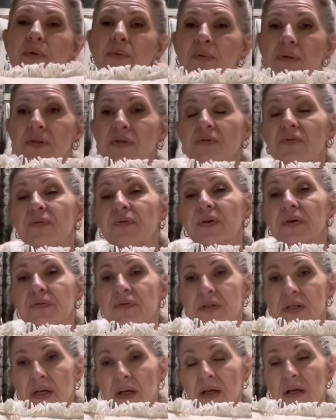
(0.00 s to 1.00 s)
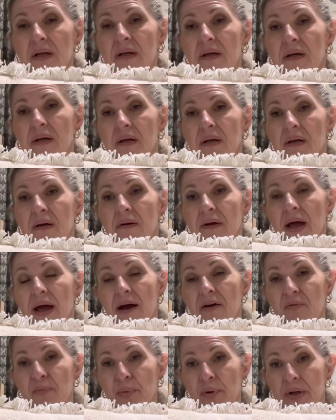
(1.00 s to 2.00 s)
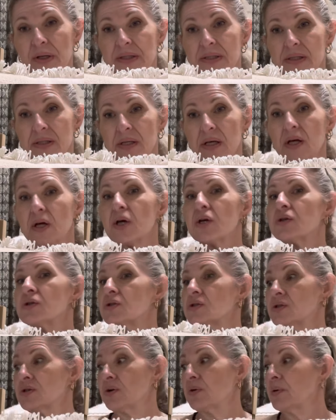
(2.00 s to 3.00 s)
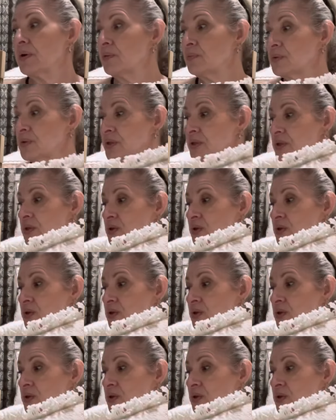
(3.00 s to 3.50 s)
was $50, half price, so it was